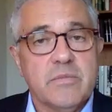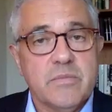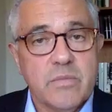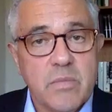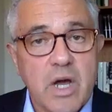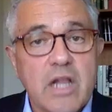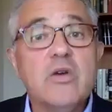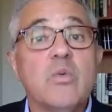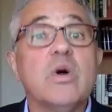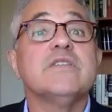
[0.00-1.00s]

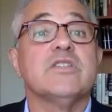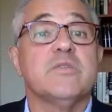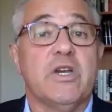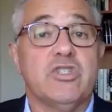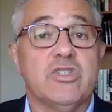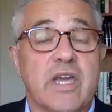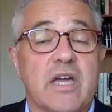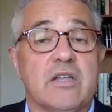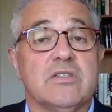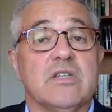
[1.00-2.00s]
Mueller was a special
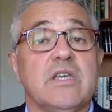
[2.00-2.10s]
counsel.